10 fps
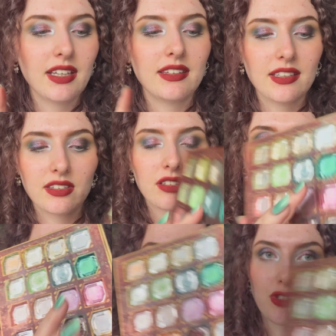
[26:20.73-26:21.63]
and then
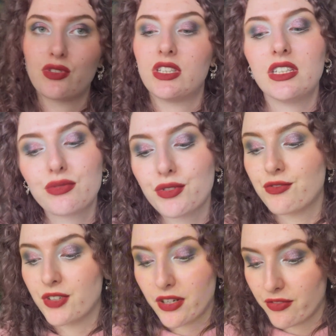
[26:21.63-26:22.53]
Christmas Tree. These were
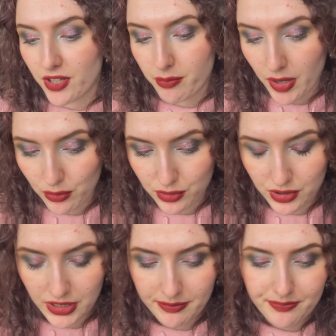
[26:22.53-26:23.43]
very, very
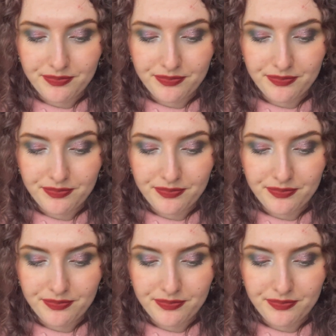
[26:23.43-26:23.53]
powdery.